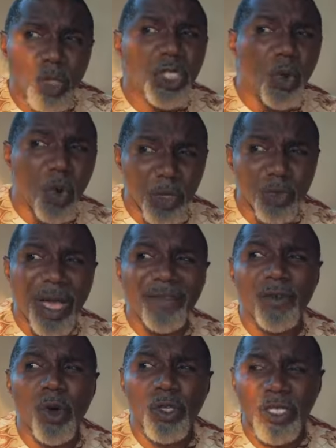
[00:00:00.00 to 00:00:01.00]
You see what we
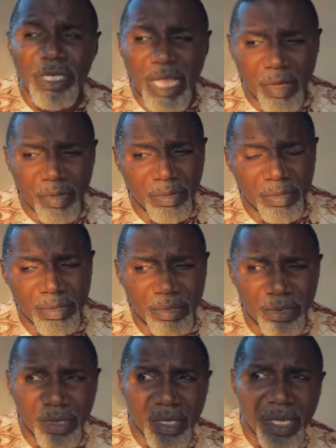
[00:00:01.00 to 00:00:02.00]
have caused now?
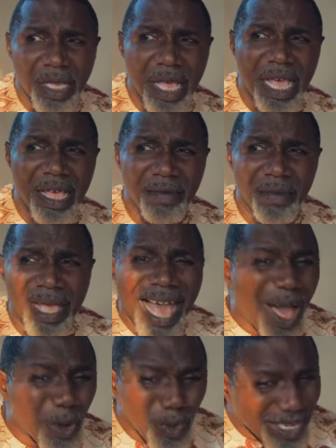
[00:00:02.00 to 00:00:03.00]

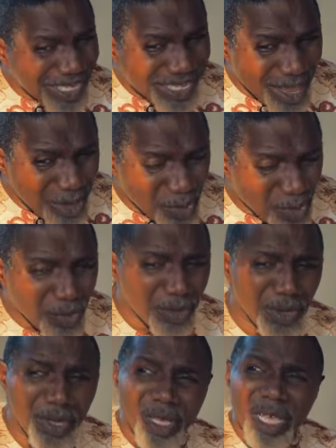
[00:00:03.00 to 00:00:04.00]
Eh? I always tell you,
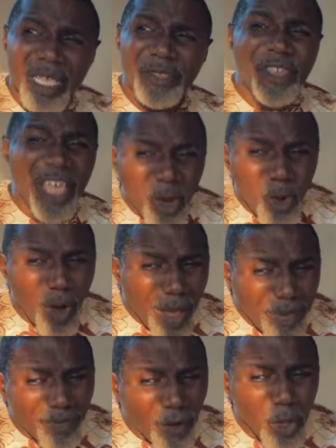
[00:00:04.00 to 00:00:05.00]
think
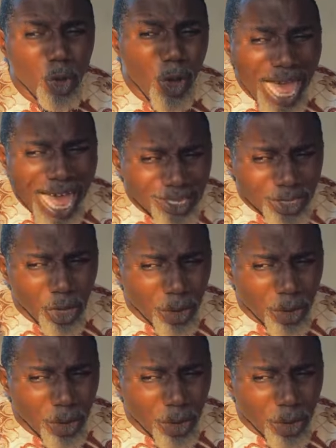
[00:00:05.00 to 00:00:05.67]
well before you act